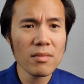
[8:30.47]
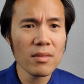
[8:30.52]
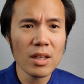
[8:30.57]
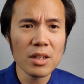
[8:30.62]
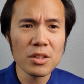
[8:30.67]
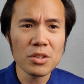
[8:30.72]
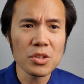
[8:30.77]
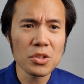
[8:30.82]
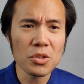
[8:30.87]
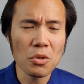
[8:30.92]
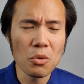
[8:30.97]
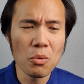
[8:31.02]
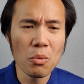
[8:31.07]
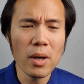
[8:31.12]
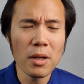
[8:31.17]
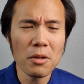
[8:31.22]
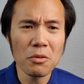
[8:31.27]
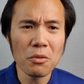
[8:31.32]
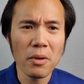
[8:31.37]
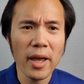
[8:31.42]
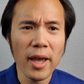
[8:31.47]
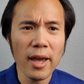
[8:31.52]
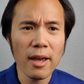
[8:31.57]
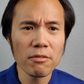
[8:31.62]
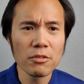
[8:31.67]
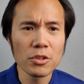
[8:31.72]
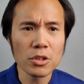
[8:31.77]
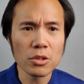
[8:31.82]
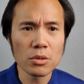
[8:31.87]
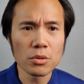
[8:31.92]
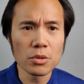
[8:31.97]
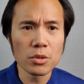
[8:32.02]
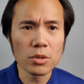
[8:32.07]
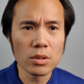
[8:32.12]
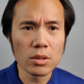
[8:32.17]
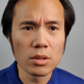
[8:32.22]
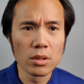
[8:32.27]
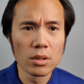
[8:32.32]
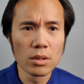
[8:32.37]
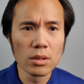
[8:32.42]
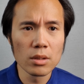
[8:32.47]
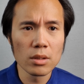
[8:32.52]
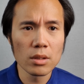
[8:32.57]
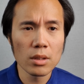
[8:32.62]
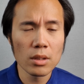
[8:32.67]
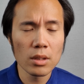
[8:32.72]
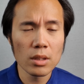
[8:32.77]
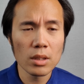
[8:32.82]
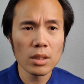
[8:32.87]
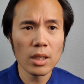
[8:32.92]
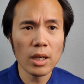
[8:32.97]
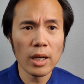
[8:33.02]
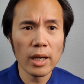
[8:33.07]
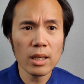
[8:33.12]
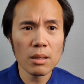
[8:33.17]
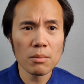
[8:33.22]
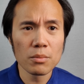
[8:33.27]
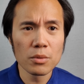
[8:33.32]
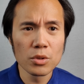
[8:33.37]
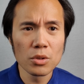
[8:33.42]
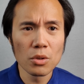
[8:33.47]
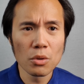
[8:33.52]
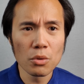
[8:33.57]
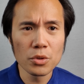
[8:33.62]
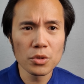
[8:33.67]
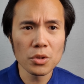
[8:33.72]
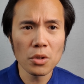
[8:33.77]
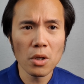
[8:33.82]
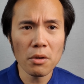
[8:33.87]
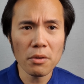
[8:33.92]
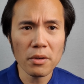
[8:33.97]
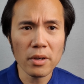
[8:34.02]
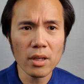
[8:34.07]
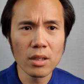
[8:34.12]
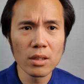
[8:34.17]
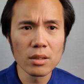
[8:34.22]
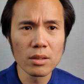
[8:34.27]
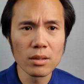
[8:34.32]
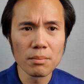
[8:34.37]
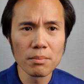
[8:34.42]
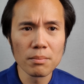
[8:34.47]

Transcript: I just don't want to have children. I am so sorry.